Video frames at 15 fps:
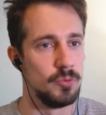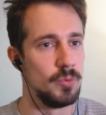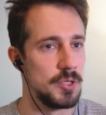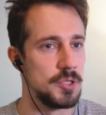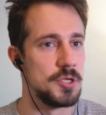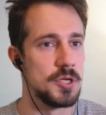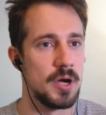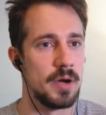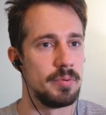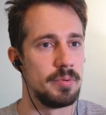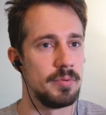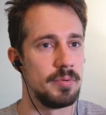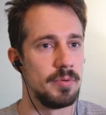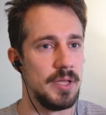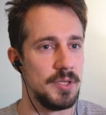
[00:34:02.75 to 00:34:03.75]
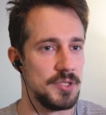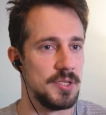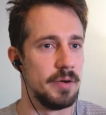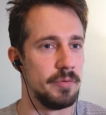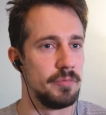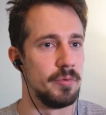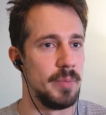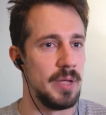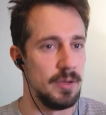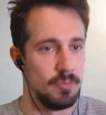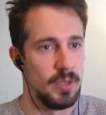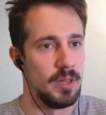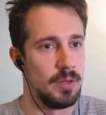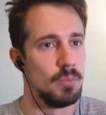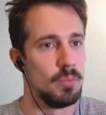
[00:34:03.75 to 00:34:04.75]
its job. It's there for me. It
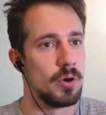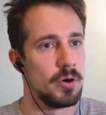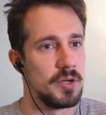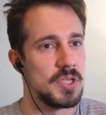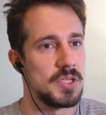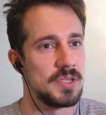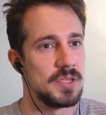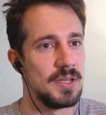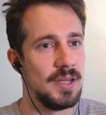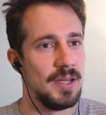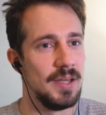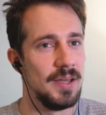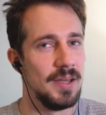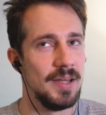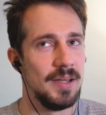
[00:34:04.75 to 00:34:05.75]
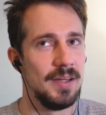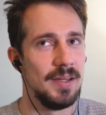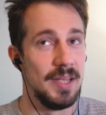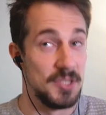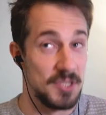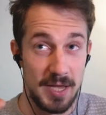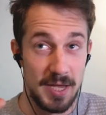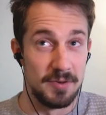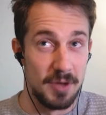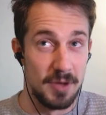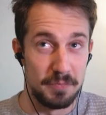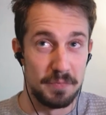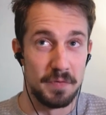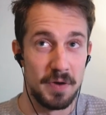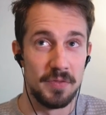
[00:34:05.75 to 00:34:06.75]
really works. It's again
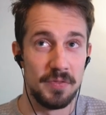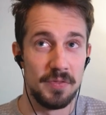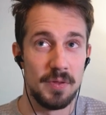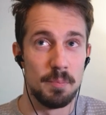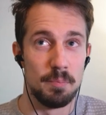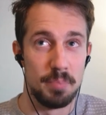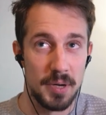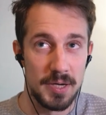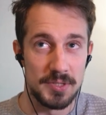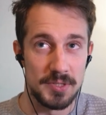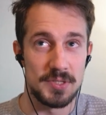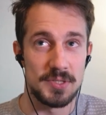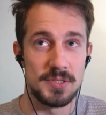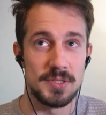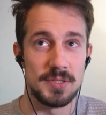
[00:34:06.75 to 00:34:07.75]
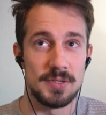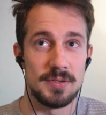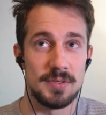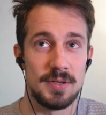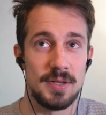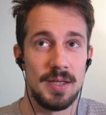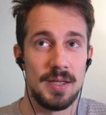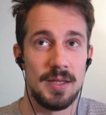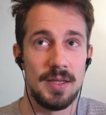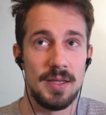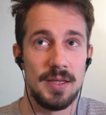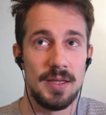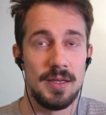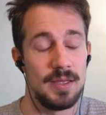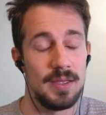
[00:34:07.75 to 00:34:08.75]
not fun, but
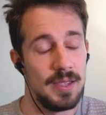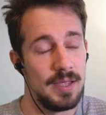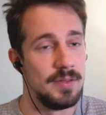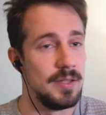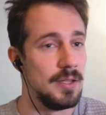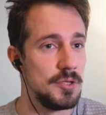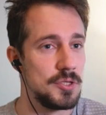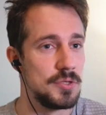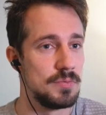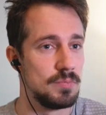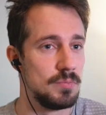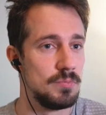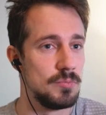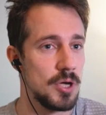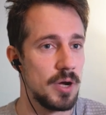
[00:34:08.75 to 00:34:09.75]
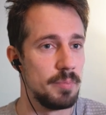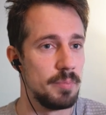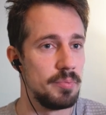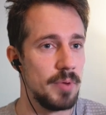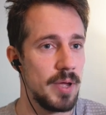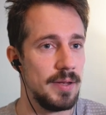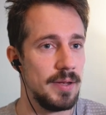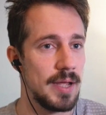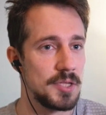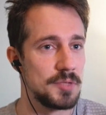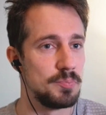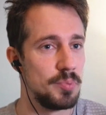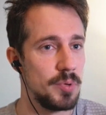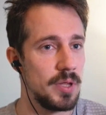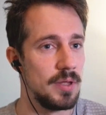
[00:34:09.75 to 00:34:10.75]
it did its job, and that's
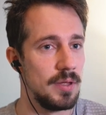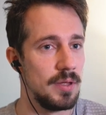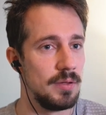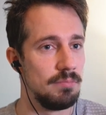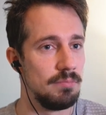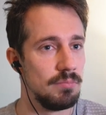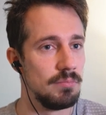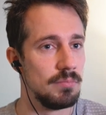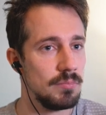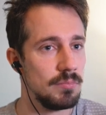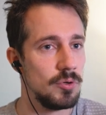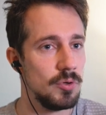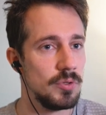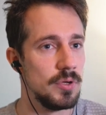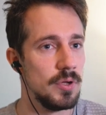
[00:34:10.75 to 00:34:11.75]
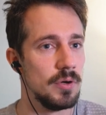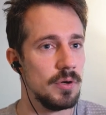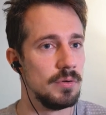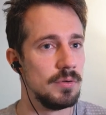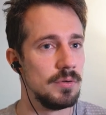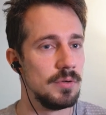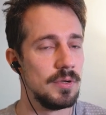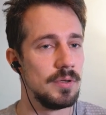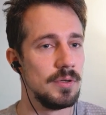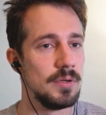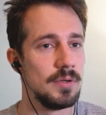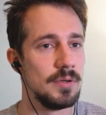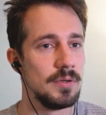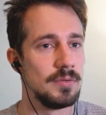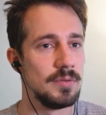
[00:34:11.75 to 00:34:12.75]
pretty good to know
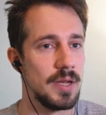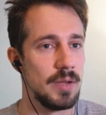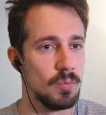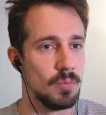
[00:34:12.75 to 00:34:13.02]
that it